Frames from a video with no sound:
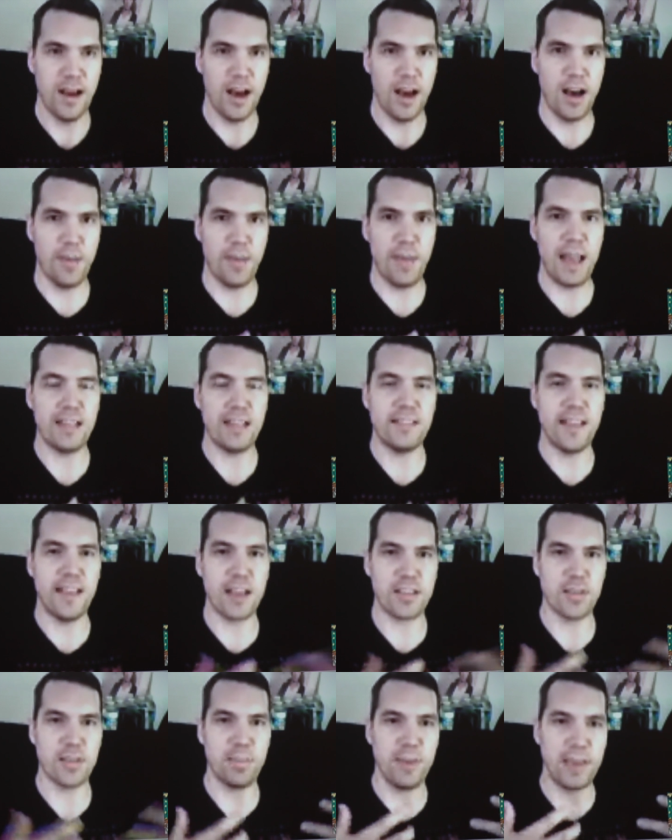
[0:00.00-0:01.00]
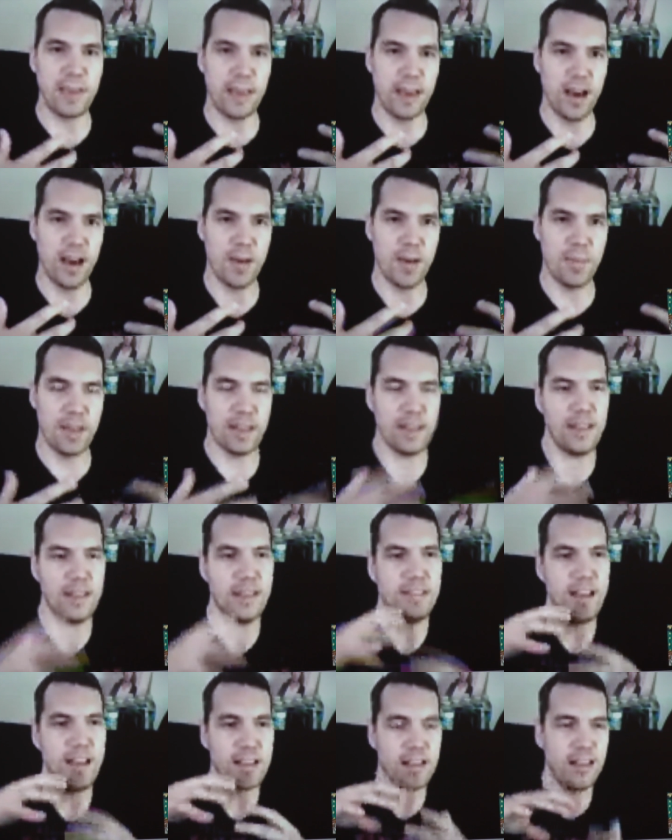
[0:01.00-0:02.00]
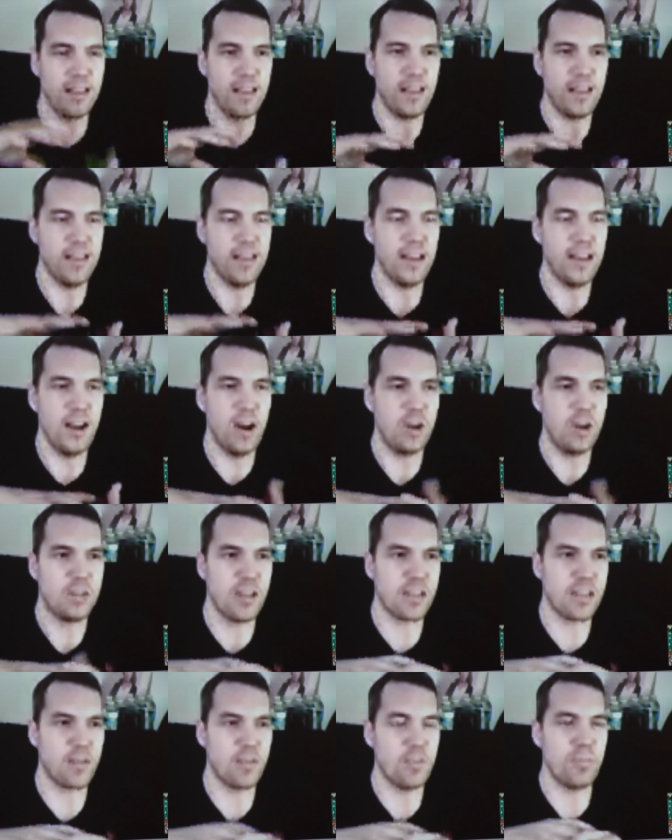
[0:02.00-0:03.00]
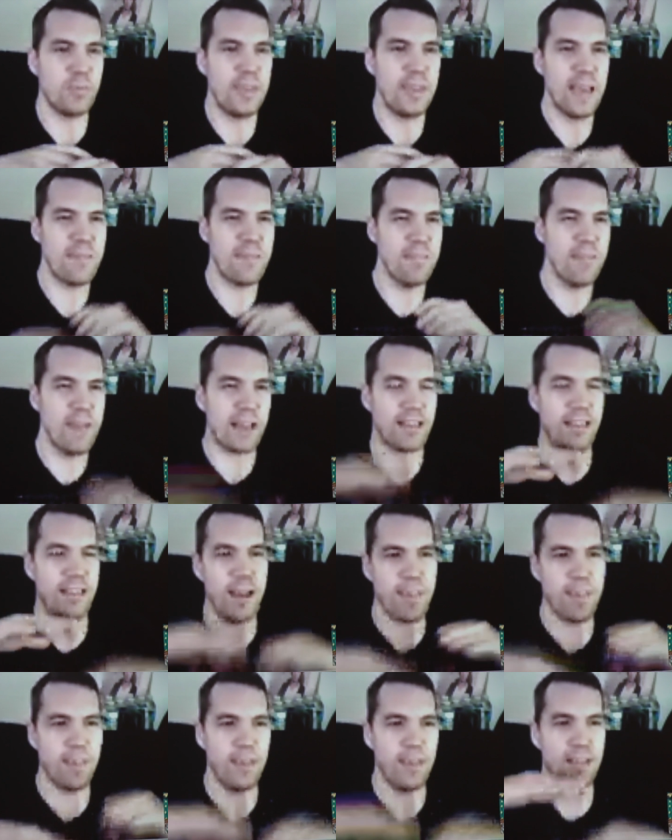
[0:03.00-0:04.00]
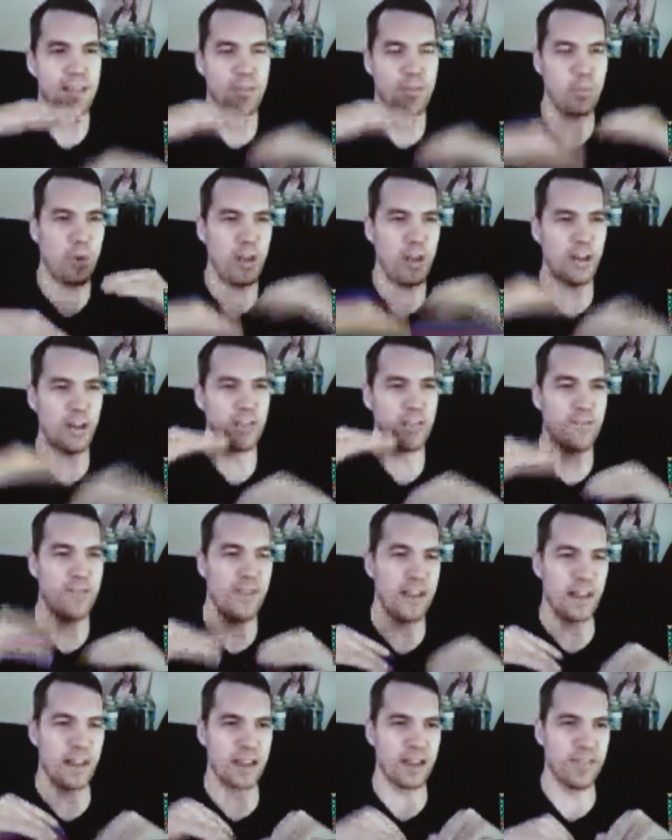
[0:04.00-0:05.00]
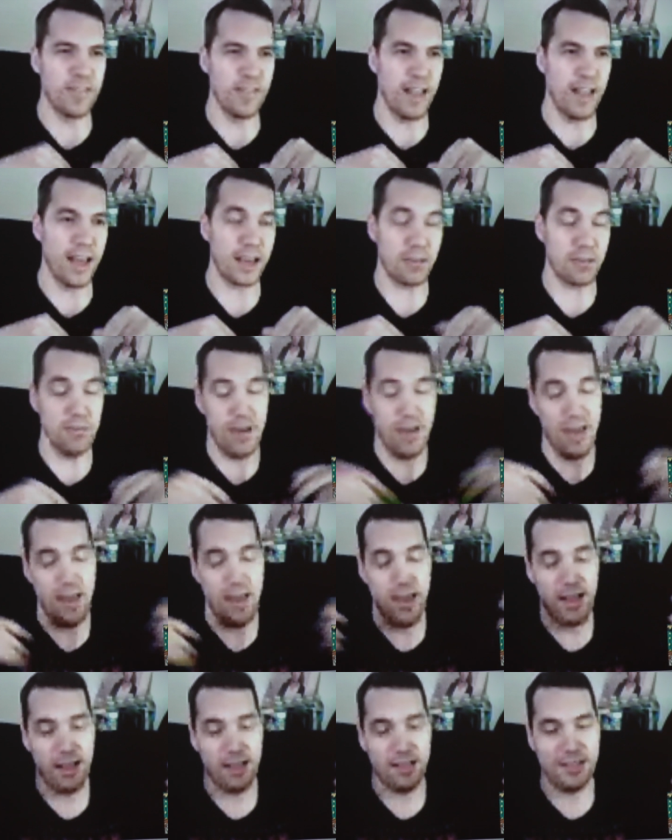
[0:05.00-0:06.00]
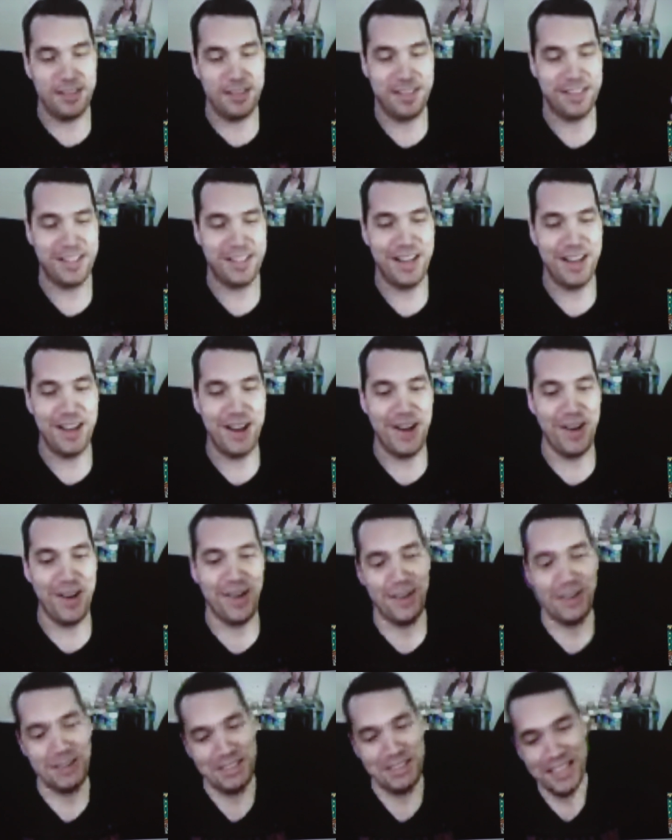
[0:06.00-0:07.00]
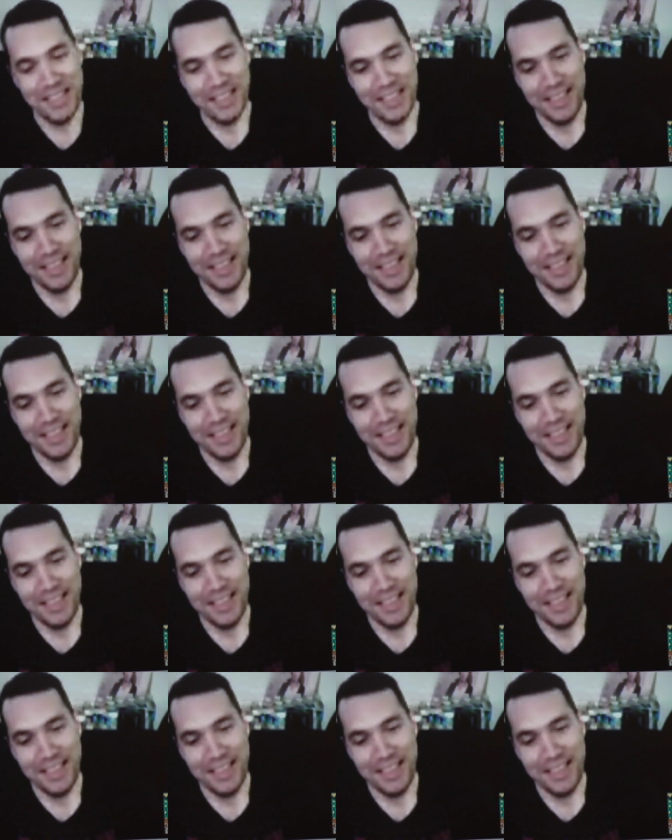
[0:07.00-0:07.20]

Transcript: um, and doesn't become, it, it doesn't, you know, doesn't get mixed up in this weird feeling of like, well, you know,